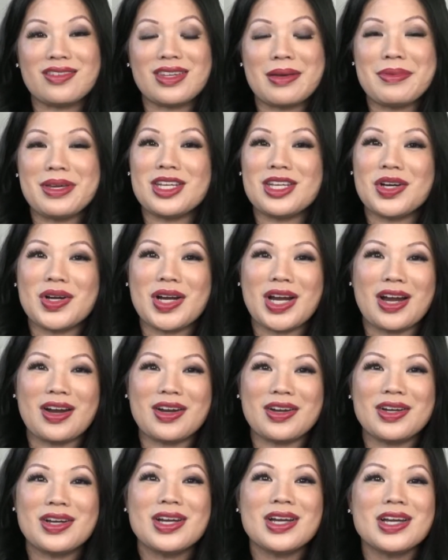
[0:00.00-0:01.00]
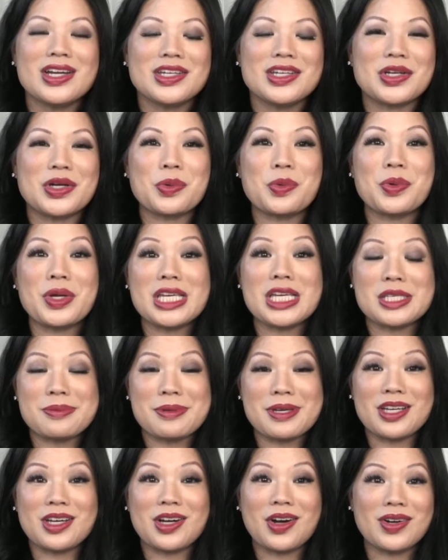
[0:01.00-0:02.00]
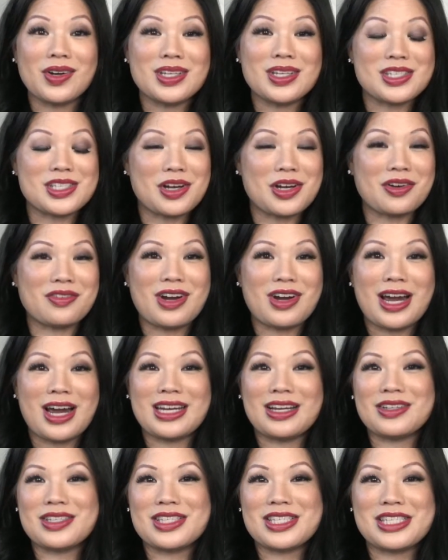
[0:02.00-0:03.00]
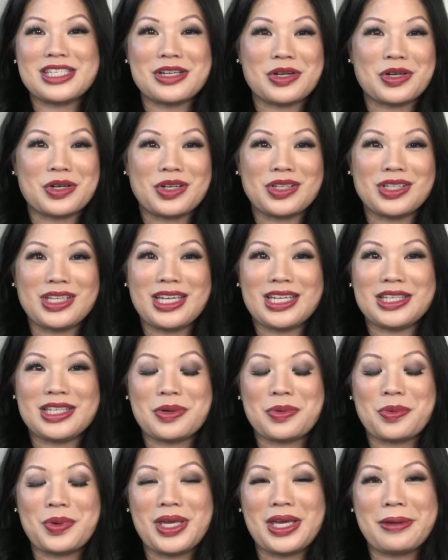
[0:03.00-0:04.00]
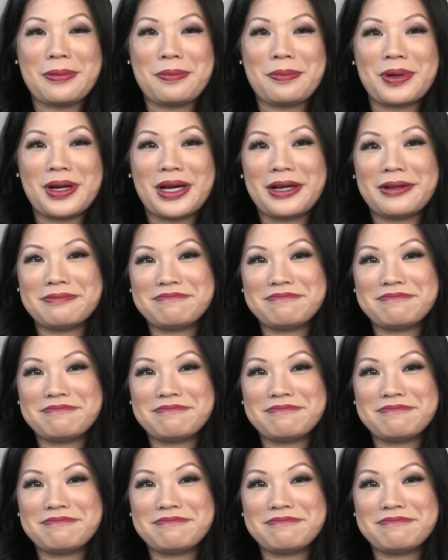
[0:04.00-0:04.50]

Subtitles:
Let me know how your week's been going so far. I know it's still early in the week, but